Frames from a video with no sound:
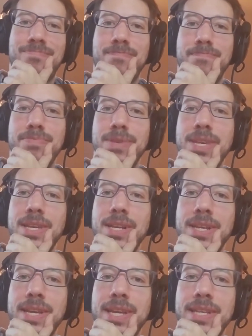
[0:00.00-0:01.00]
being
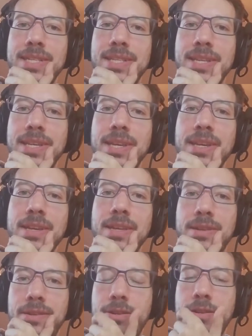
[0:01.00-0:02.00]
lazy,
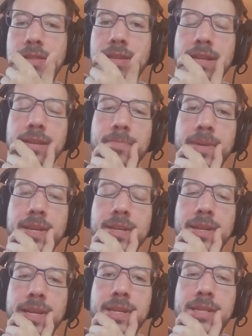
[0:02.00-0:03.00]
earth
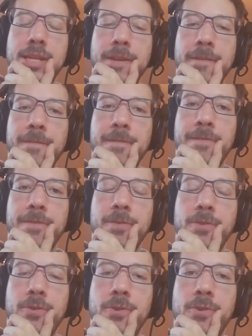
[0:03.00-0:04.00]
element negative,
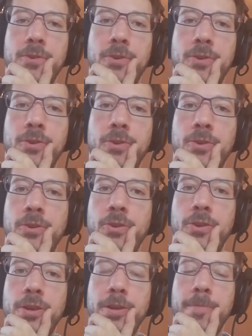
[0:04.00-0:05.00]

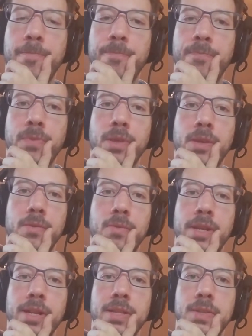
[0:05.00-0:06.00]
or
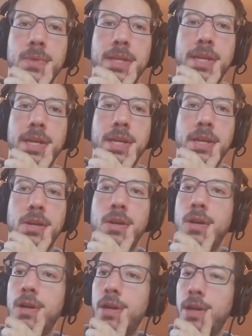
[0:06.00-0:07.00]
what else we got,
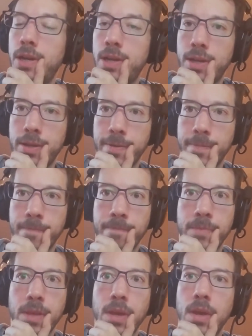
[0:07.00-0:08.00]
or
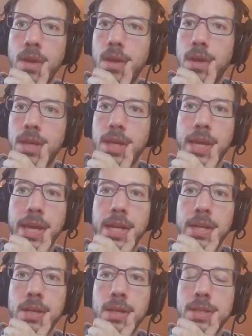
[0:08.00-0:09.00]

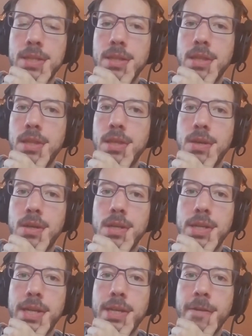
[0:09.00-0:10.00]
getting lost in
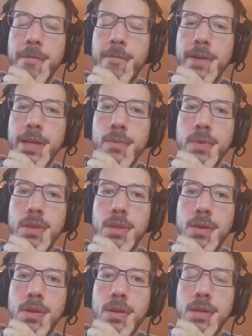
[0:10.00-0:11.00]
thought, identifying with
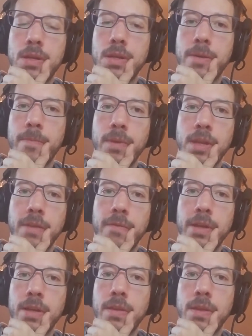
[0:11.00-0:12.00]
thought,
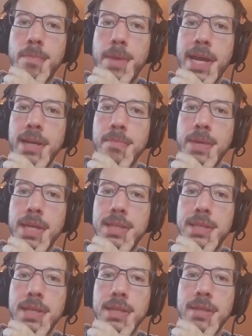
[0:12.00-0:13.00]
living the mind-made
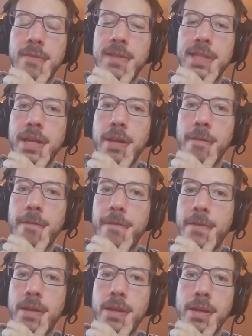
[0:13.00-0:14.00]
sense of
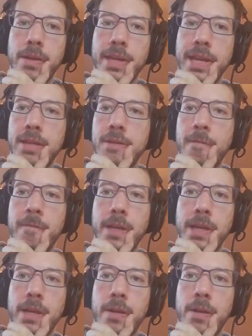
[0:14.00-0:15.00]
self, negative
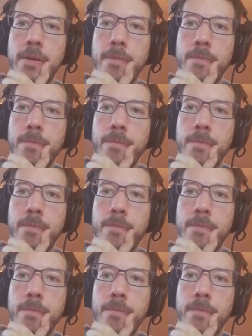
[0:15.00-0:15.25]
air.